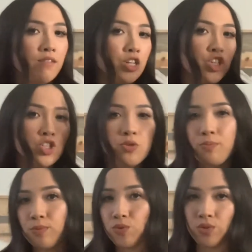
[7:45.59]
a
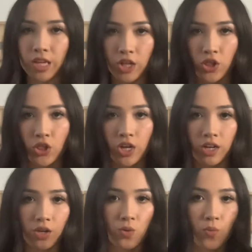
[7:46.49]
smoothing
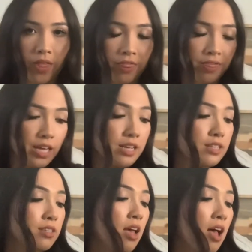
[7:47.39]
look with
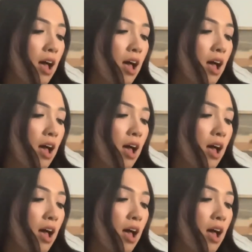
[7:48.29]
this,